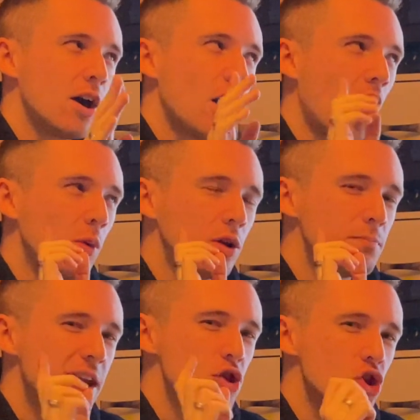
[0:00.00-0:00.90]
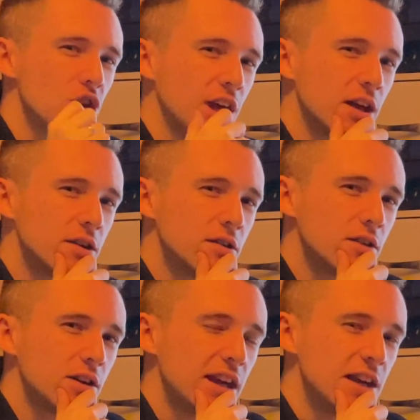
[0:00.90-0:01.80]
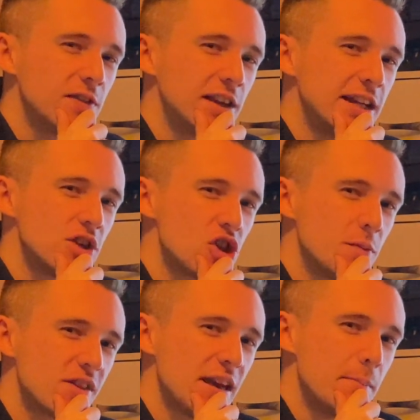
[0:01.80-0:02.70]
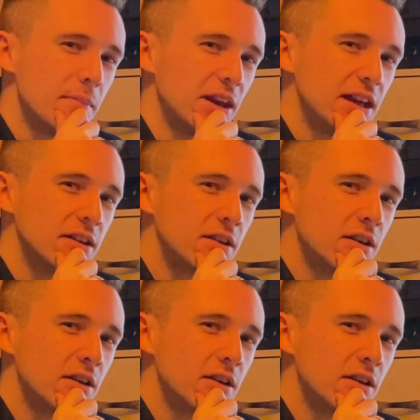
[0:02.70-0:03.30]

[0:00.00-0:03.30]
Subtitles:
I will mention it in the leadership assembly